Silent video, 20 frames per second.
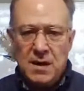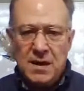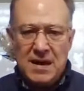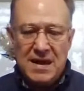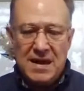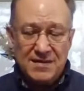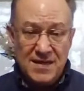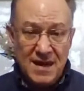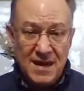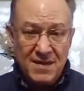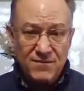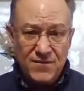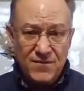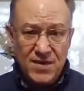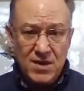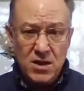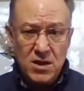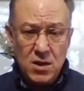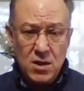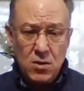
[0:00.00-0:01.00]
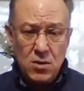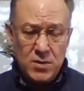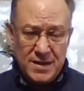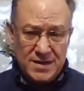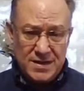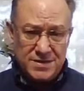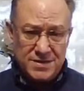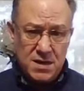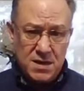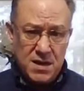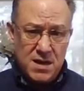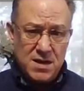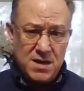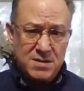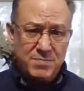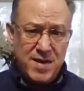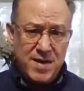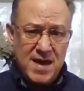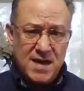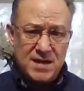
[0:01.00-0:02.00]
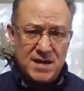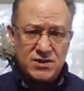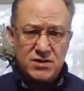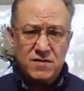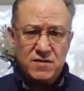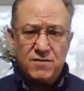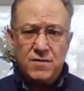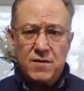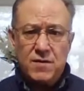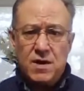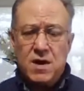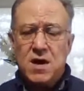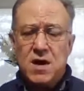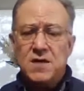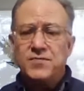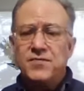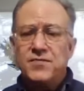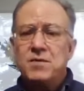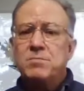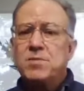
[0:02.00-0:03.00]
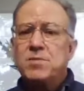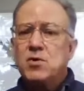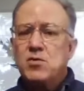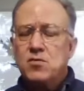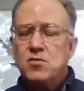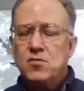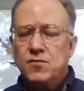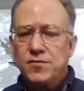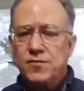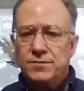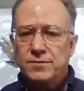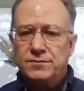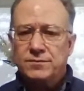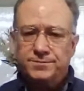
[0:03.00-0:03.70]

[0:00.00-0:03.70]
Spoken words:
And that video is Onpassive on the move.